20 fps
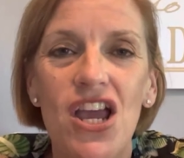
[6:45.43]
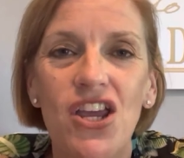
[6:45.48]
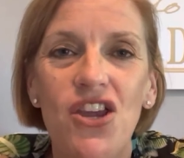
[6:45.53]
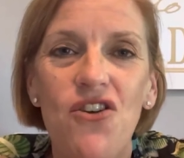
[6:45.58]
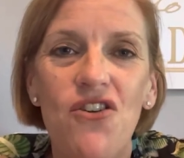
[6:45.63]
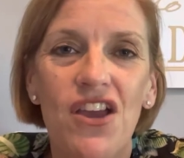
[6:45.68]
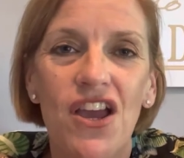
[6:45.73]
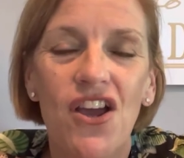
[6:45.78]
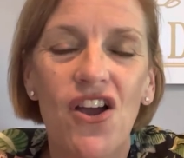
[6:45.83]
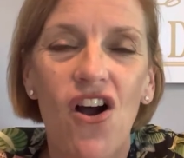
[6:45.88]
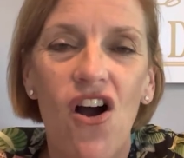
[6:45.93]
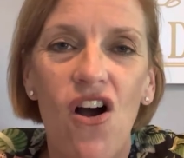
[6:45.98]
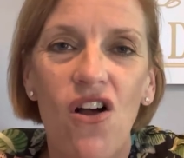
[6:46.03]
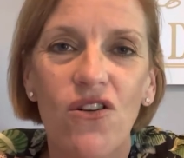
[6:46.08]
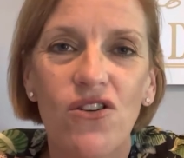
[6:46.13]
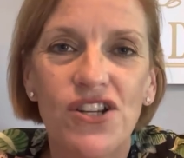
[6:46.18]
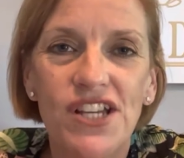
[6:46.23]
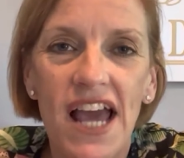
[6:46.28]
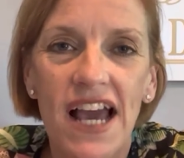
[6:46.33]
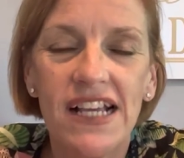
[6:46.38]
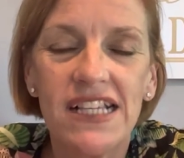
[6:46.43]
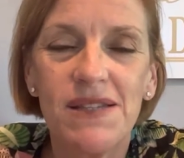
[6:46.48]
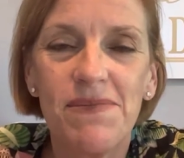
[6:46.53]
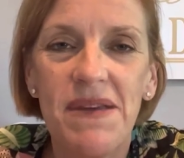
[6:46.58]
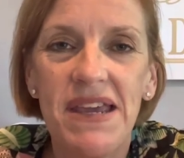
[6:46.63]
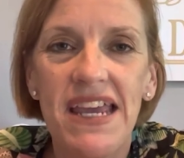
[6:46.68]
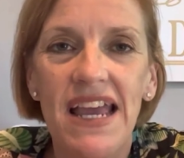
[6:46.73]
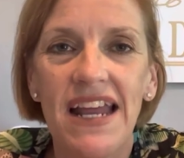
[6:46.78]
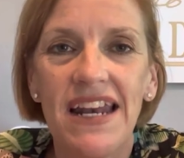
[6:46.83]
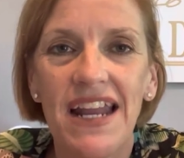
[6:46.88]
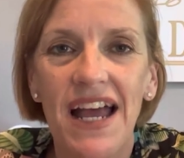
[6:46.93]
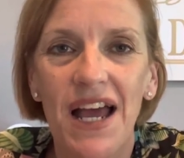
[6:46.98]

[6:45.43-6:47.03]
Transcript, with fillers: You can call or text me at